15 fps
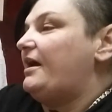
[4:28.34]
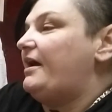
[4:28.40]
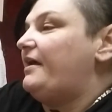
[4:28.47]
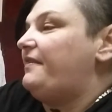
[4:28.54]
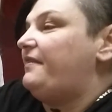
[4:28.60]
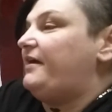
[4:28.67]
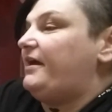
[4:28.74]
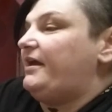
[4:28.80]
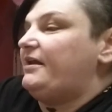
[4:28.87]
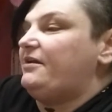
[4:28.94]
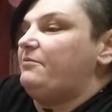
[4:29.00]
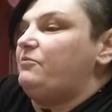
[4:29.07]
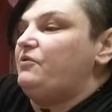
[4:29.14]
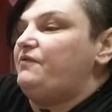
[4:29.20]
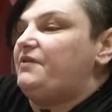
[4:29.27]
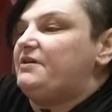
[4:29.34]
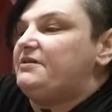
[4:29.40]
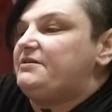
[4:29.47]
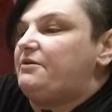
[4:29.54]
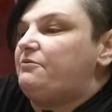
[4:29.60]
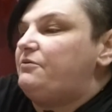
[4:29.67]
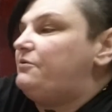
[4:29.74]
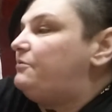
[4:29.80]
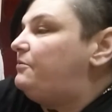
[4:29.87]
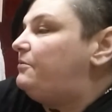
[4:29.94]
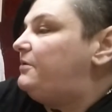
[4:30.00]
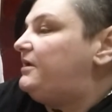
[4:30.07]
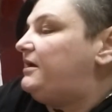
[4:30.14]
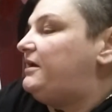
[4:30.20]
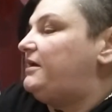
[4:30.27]
and then move this out the
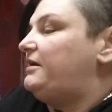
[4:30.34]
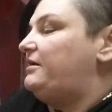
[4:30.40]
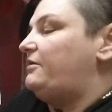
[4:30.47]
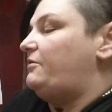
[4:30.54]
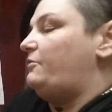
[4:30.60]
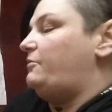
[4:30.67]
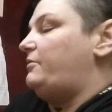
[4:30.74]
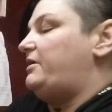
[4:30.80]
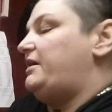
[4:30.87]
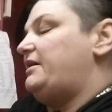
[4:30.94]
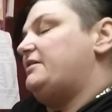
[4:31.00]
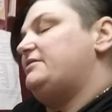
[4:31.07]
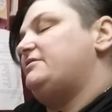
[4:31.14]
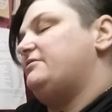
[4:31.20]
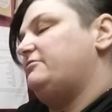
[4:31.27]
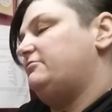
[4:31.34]
way wait